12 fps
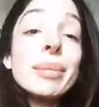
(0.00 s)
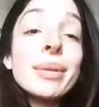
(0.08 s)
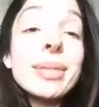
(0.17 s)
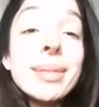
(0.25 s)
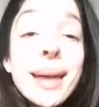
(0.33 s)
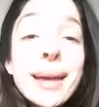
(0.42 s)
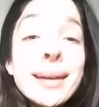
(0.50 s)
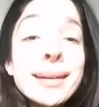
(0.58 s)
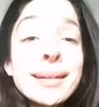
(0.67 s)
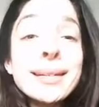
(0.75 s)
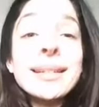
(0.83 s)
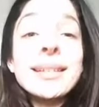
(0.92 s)
But
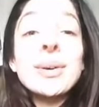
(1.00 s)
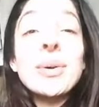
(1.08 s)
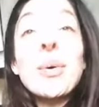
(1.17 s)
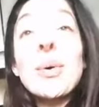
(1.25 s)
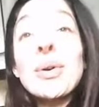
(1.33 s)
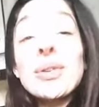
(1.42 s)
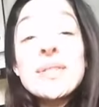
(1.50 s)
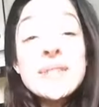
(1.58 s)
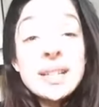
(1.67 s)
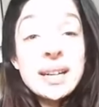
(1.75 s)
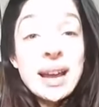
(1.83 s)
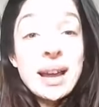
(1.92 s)
then the
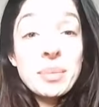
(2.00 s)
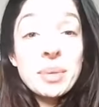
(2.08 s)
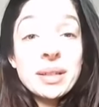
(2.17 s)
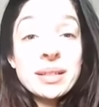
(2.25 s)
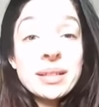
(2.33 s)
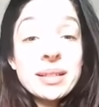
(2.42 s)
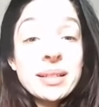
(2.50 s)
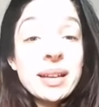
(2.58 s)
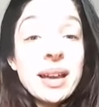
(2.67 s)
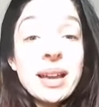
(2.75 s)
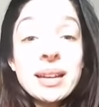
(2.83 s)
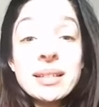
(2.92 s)
quarantine happened
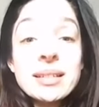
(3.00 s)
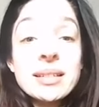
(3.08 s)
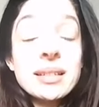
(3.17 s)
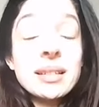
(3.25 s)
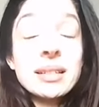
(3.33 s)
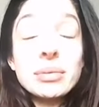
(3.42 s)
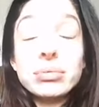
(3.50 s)
and